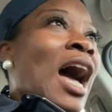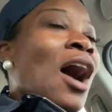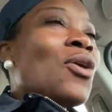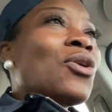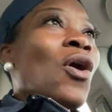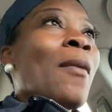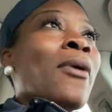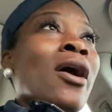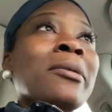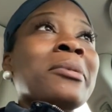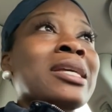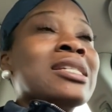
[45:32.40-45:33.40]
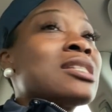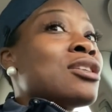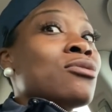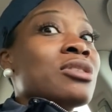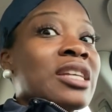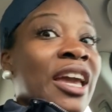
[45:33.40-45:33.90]
I don't know. A part of me is
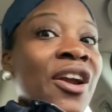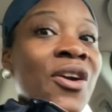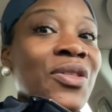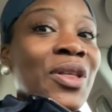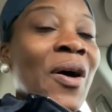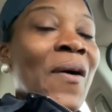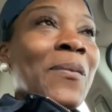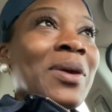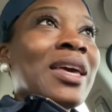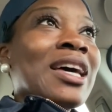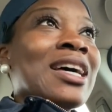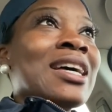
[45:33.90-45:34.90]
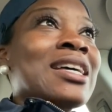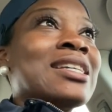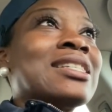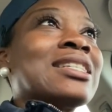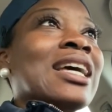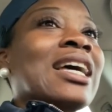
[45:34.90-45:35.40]
still scared though because
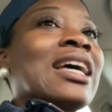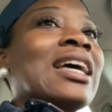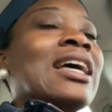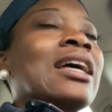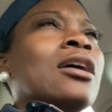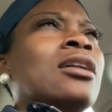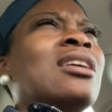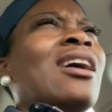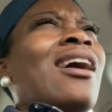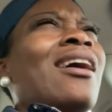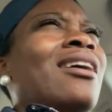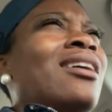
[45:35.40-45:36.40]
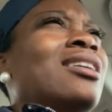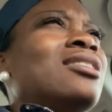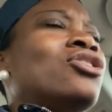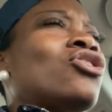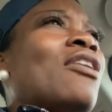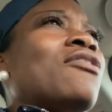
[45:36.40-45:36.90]
the
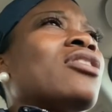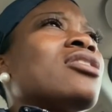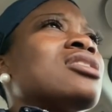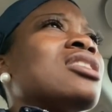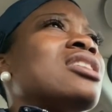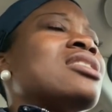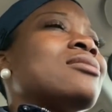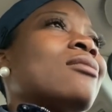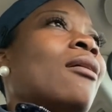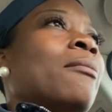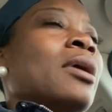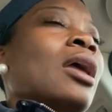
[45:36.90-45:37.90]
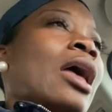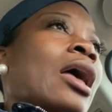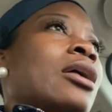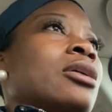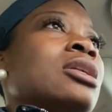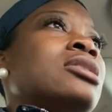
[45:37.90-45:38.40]
uh, travel nursing is, I mean,
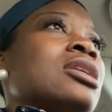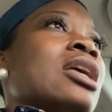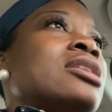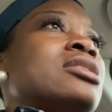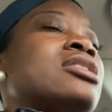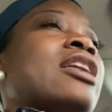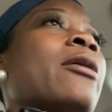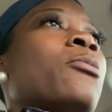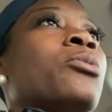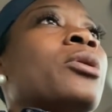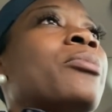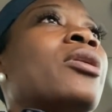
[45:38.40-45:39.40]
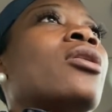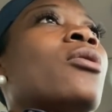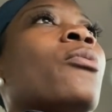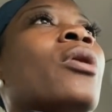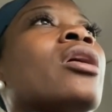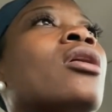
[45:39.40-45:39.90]
uh, it's, it's stable depending
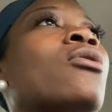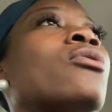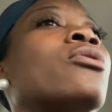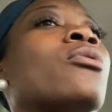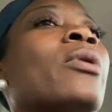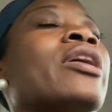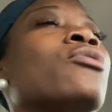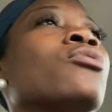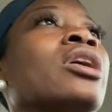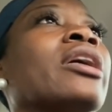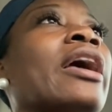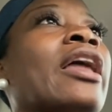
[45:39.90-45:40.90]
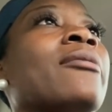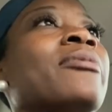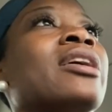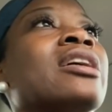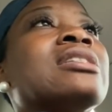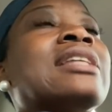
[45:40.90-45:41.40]
on, way, on the way you look at it
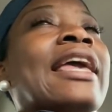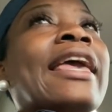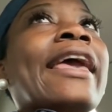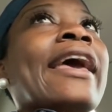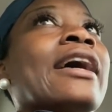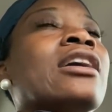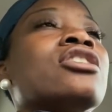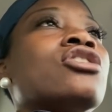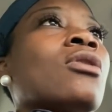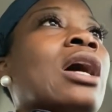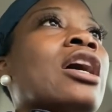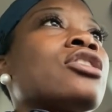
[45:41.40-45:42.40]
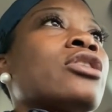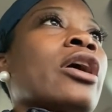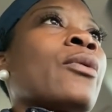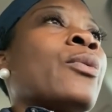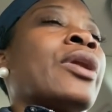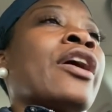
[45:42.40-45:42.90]
because they can cut your
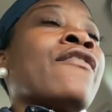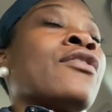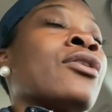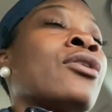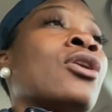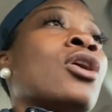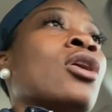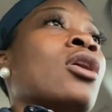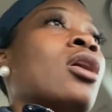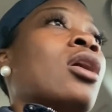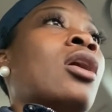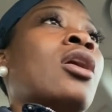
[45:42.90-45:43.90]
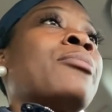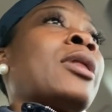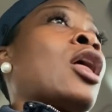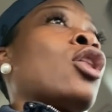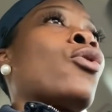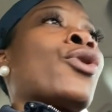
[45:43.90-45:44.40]
contract whenever, um, they
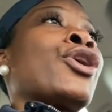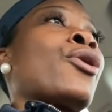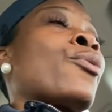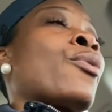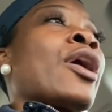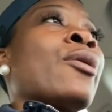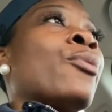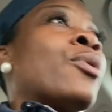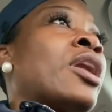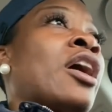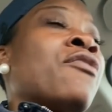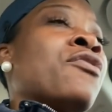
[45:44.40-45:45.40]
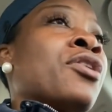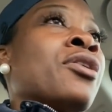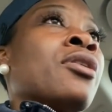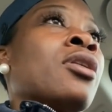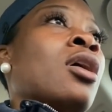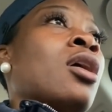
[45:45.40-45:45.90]
can lower your rate whenever,